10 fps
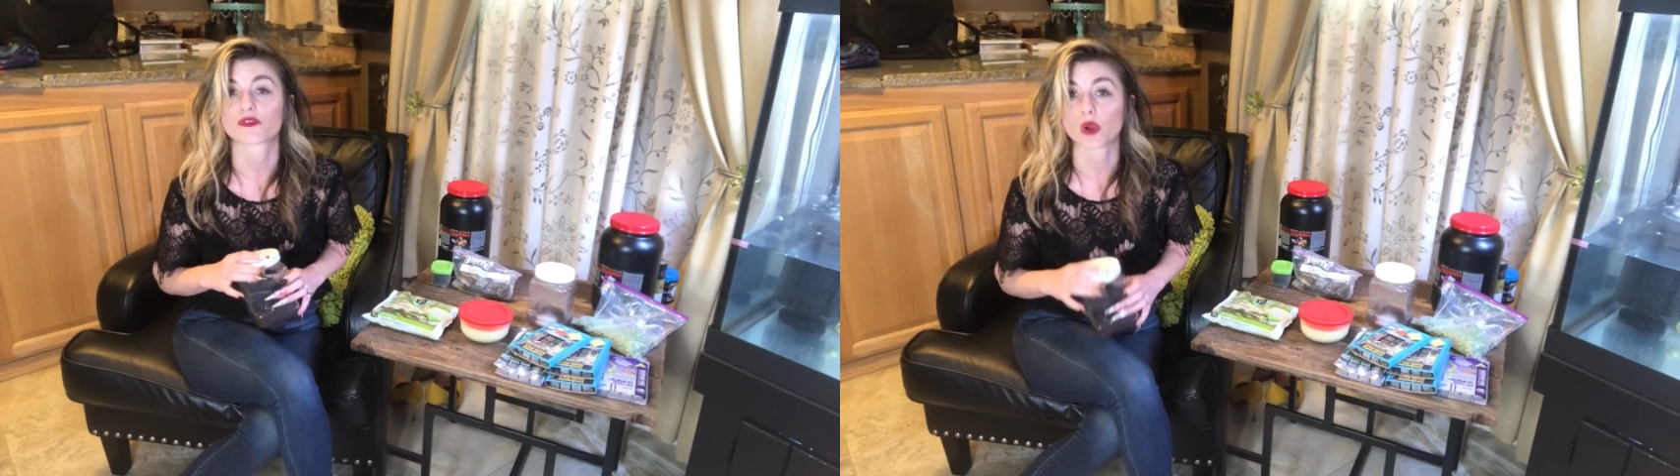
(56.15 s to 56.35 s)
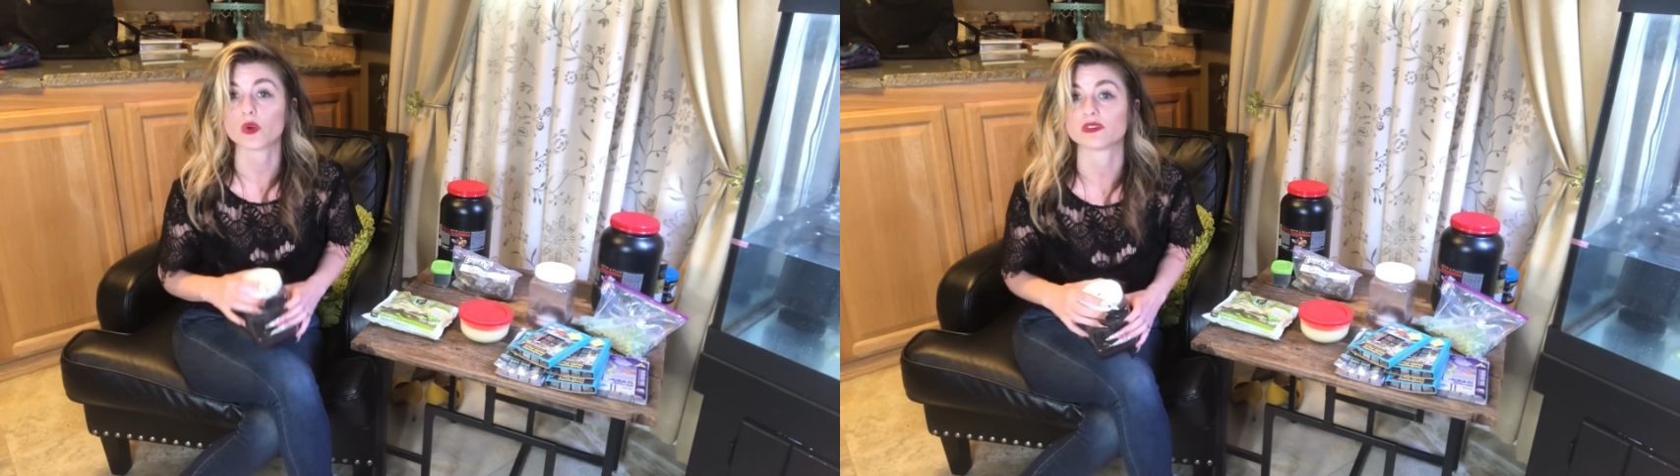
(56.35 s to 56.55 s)

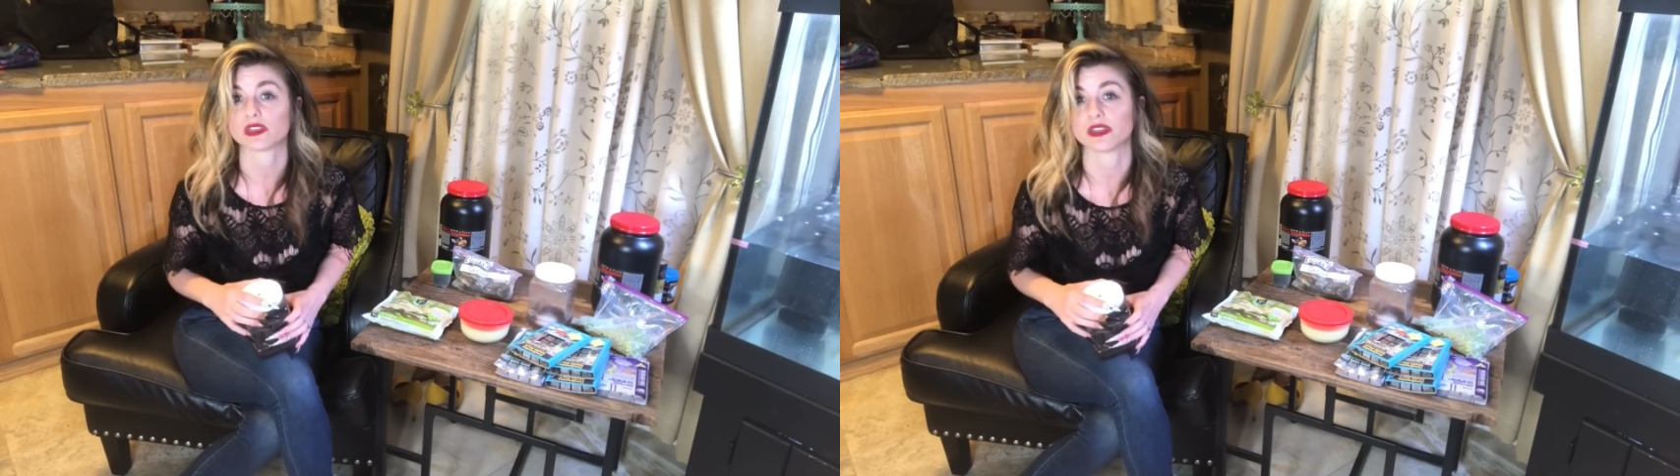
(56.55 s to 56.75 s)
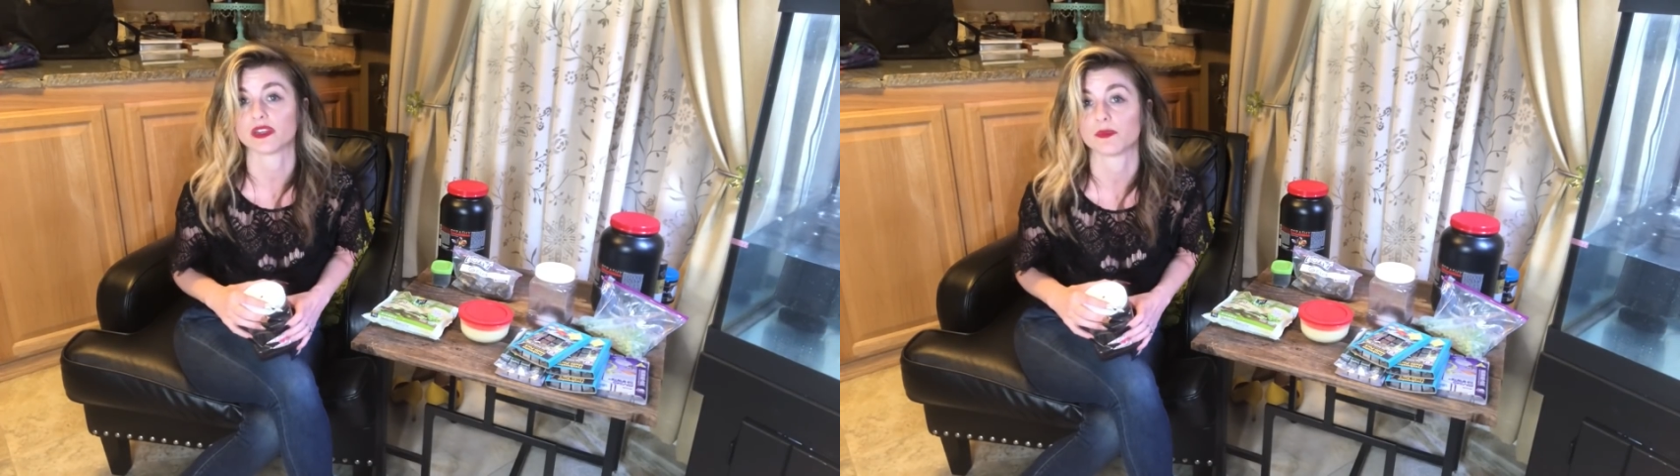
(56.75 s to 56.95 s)

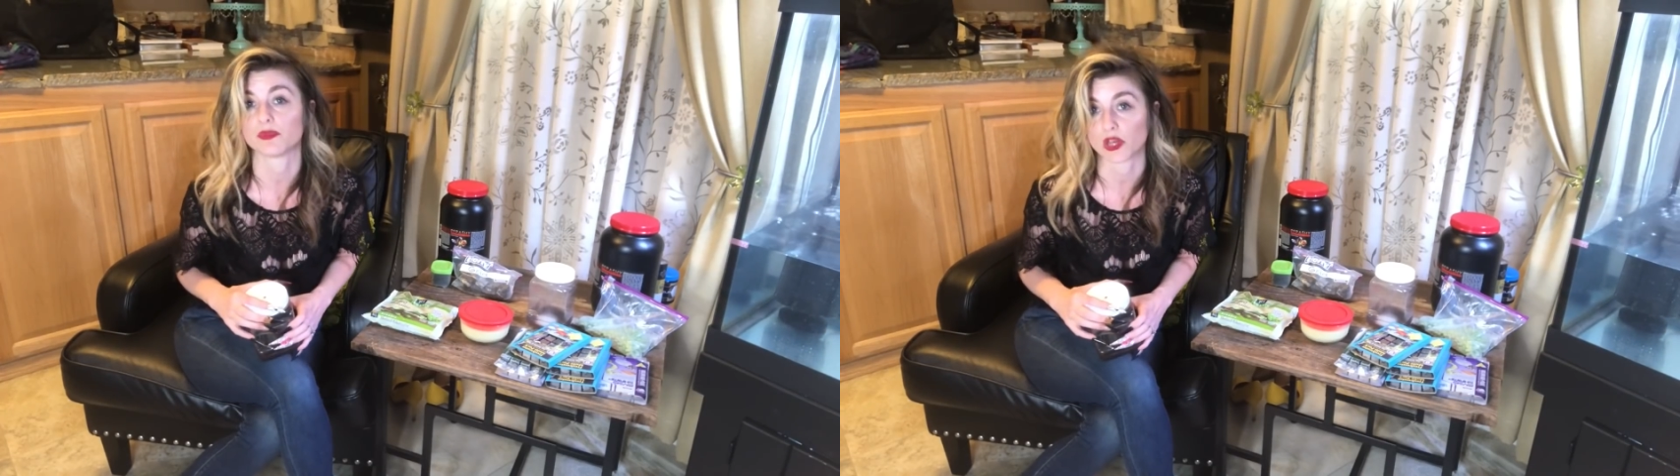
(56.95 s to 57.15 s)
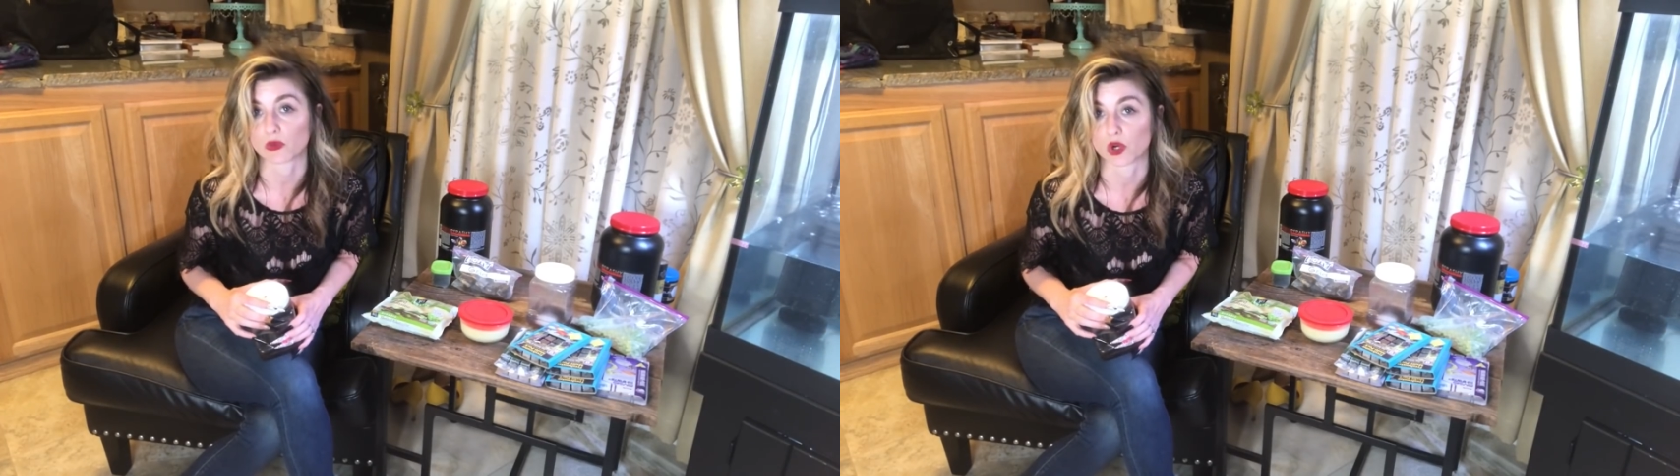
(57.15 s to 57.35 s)
frozen
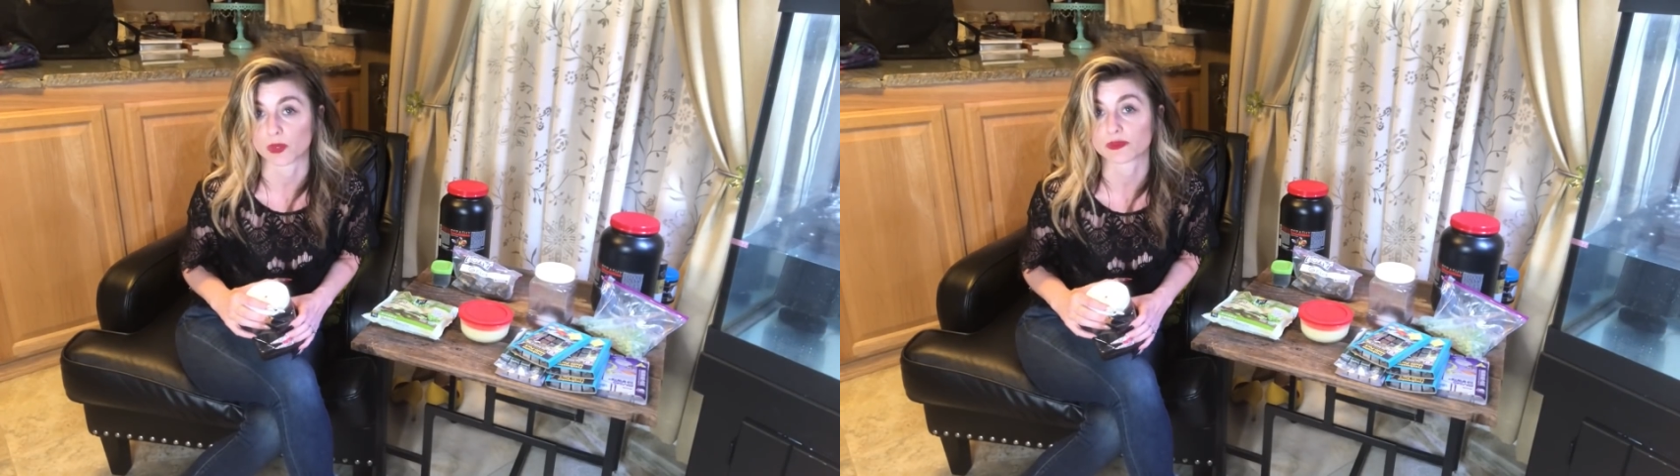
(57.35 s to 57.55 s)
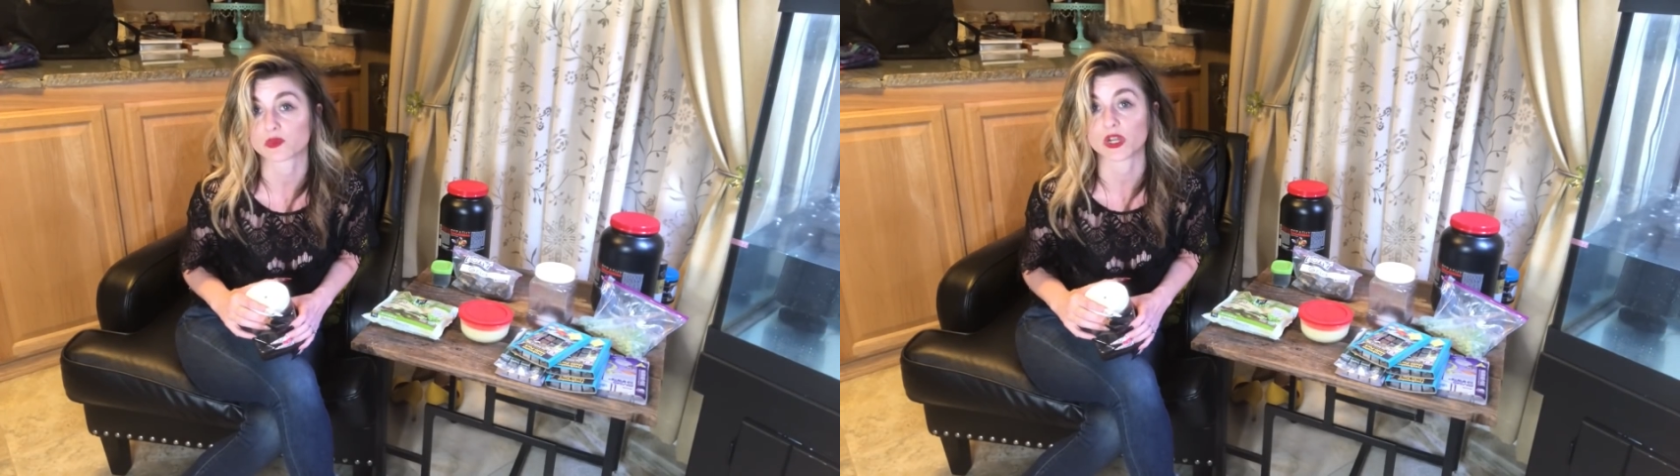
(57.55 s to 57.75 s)
bloodworms,